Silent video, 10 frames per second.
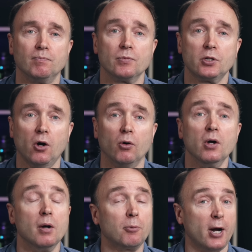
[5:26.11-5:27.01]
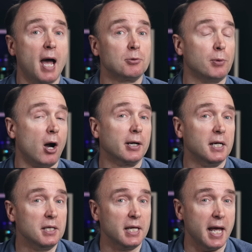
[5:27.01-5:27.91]
So perhaps we are
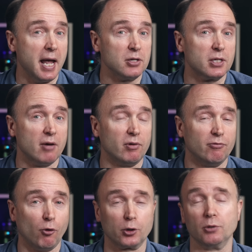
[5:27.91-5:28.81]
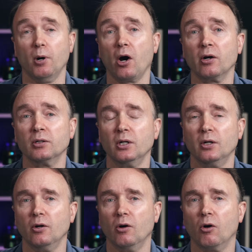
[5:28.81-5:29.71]
getting the A7 IV tomorrow,
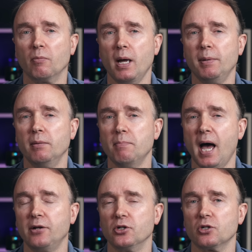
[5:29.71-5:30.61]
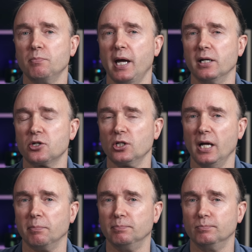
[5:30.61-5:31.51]
or maybe Matt just made a slip.